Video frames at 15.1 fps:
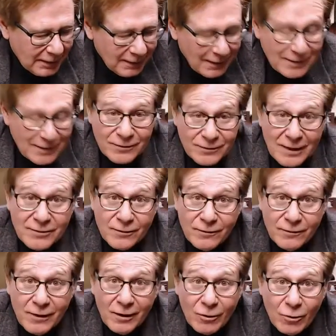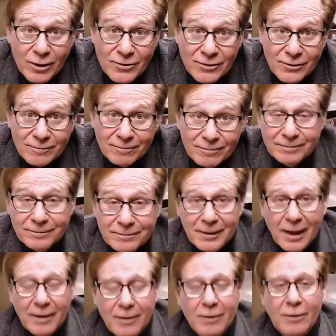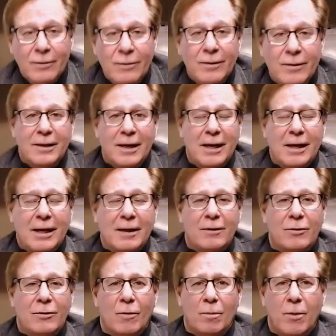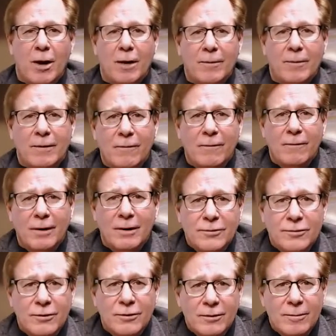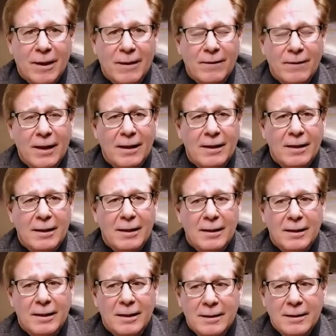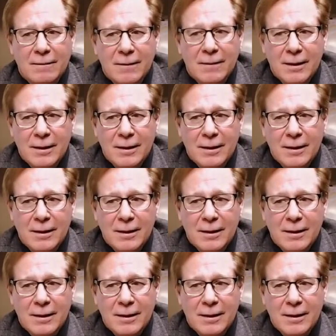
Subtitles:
a fair question. I know that, Katie, you were probably very concerned about that. And,